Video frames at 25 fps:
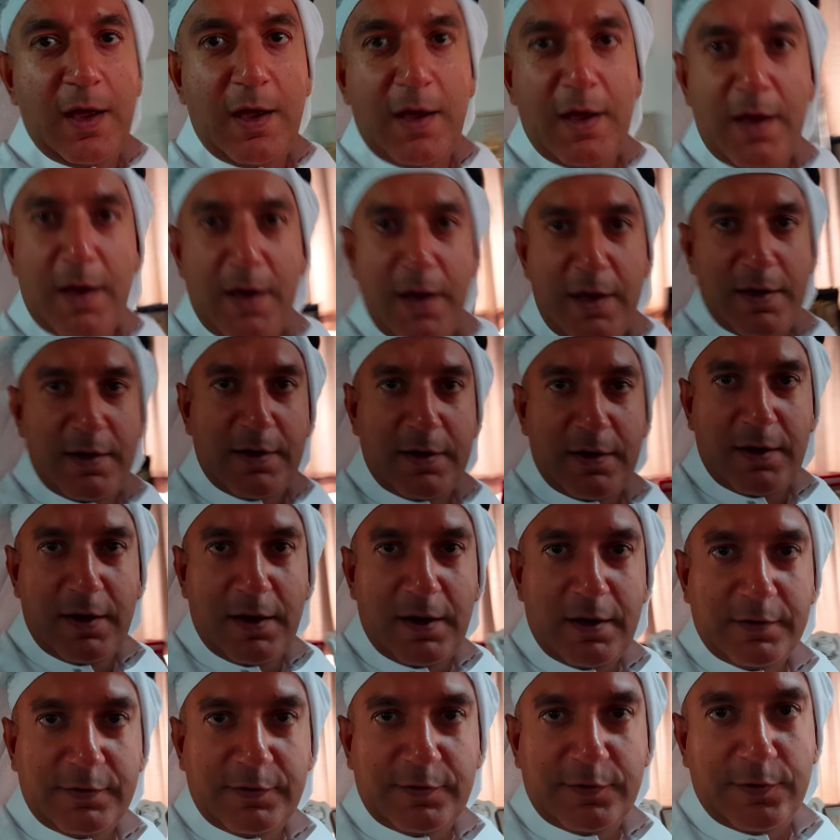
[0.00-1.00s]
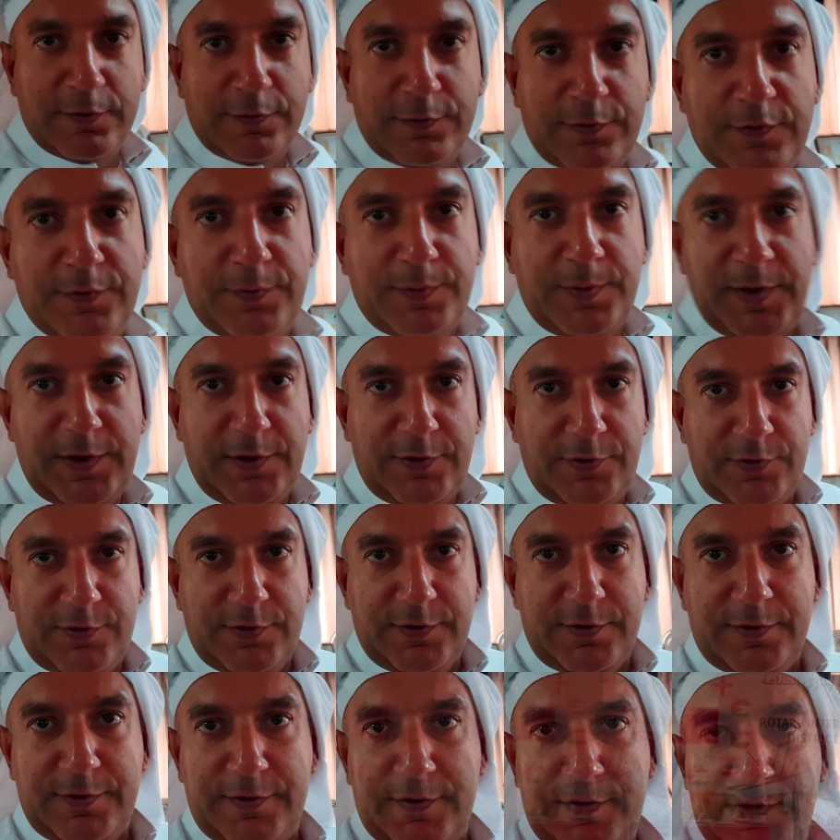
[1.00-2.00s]
And lots of
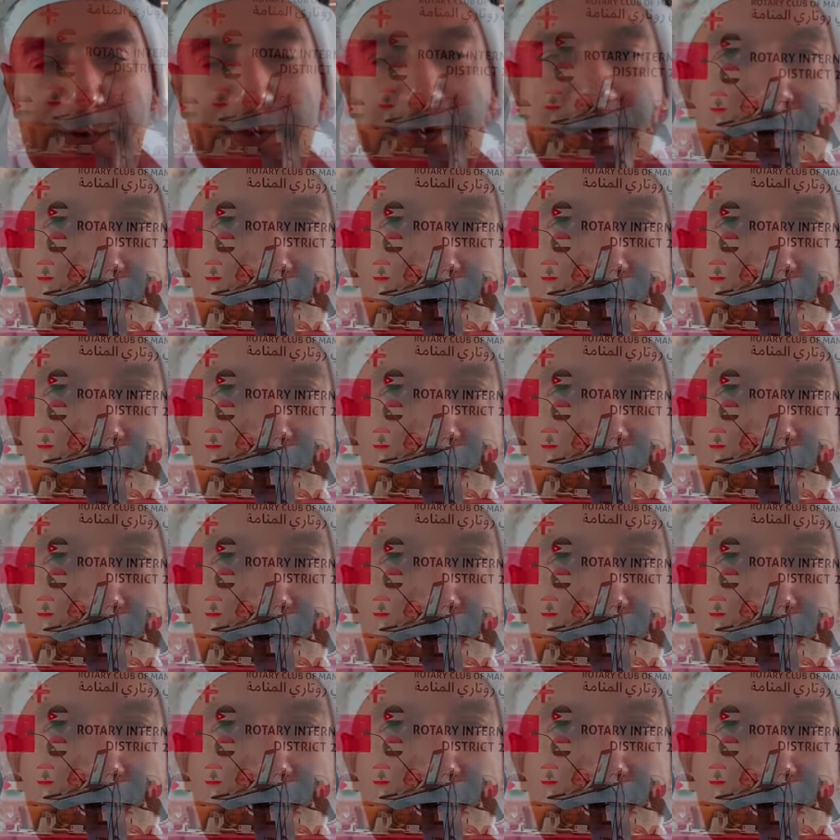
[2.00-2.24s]
speeches.